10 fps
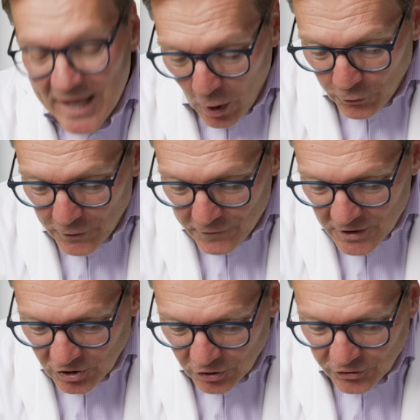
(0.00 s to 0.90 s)
health
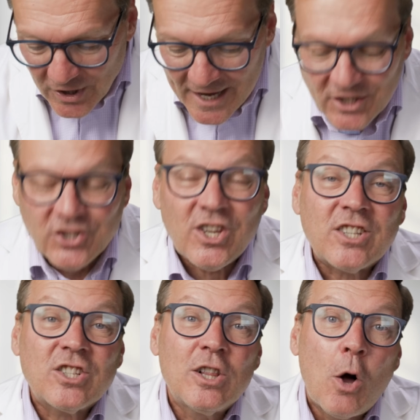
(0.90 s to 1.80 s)
officials,
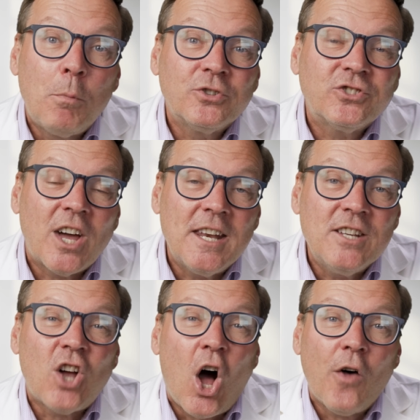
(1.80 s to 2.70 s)
6 global
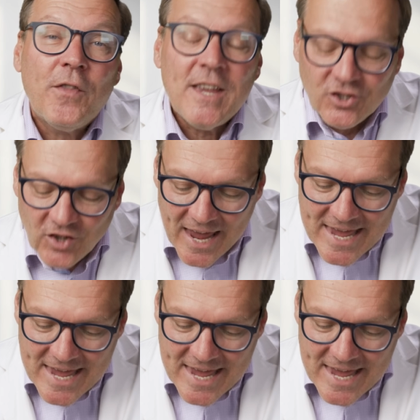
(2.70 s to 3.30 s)
studies. All these say,